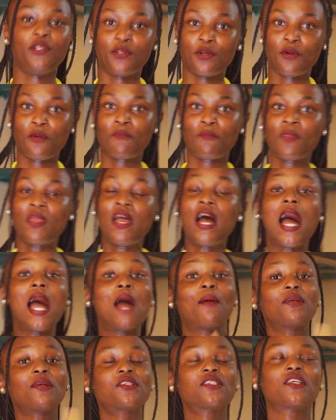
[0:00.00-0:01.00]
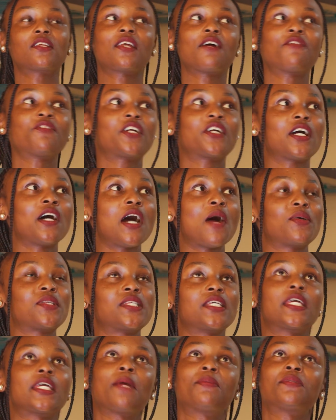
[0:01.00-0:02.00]
You know, I went to South Africa, I was
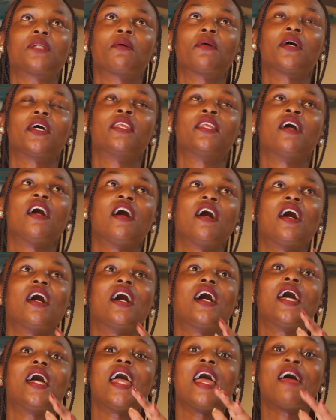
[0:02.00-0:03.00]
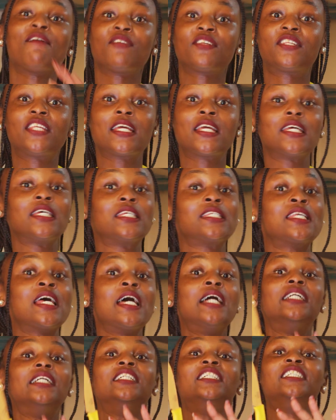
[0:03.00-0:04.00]
in Cape Town, and everything is
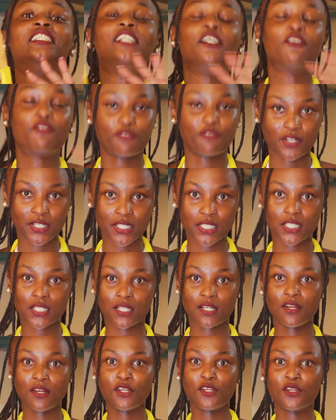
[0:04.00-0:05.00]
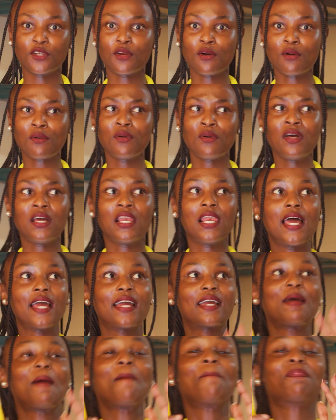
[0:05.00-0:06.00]
different, you know,
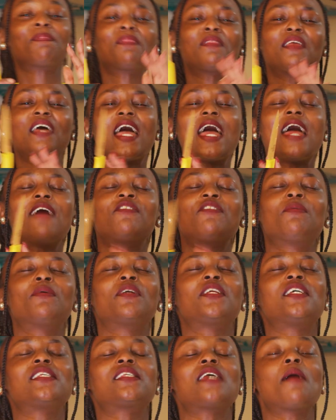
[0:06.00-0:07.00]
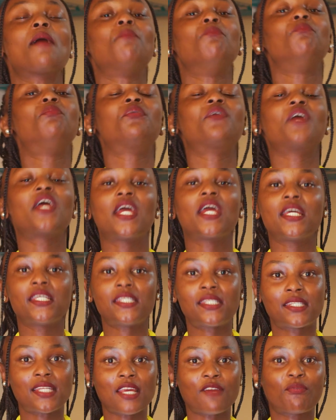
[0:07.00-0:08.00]
like everybody's
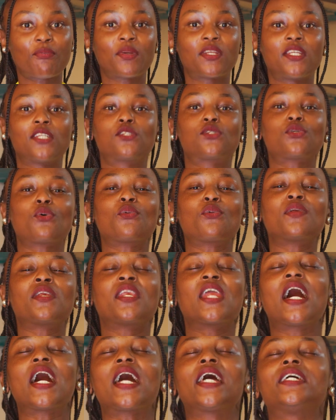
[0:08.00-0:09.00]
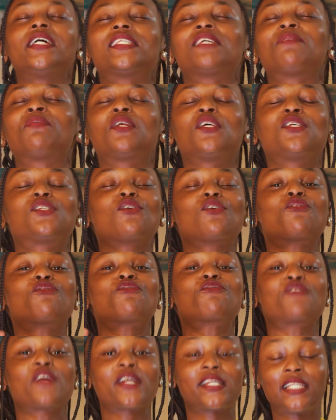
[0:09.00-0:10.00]
embraced, everybody's so nice, everybody's so
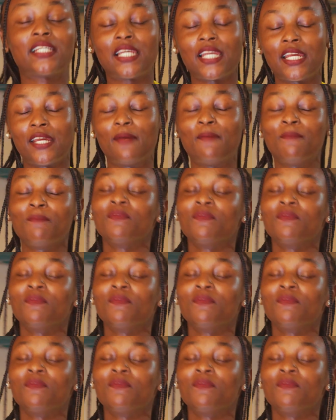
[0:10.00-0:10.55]
friendly.